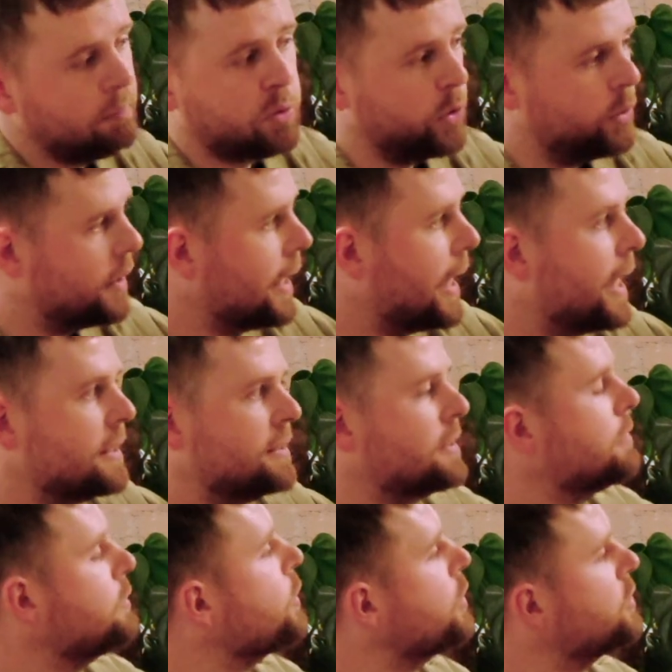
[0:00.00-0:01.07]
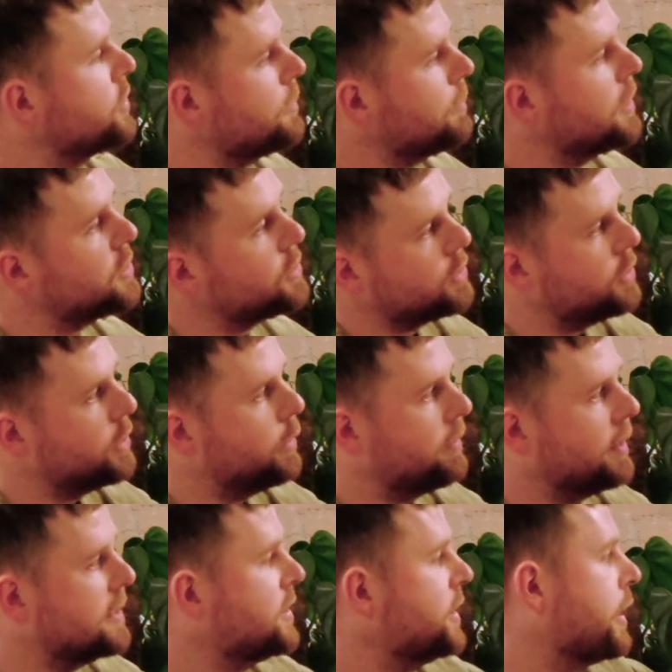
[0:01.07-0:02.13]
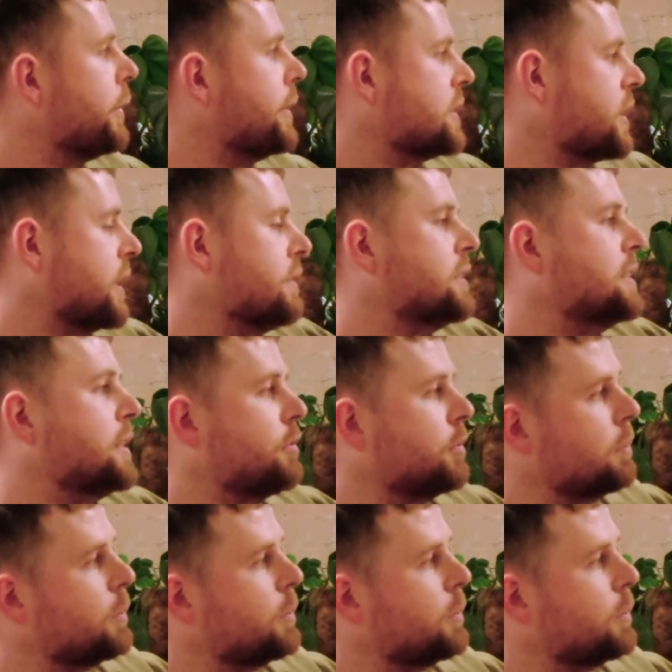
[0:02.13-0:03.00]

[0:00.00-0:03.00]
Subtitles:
Google ads, not so much to do with SEO, and it's kind of a different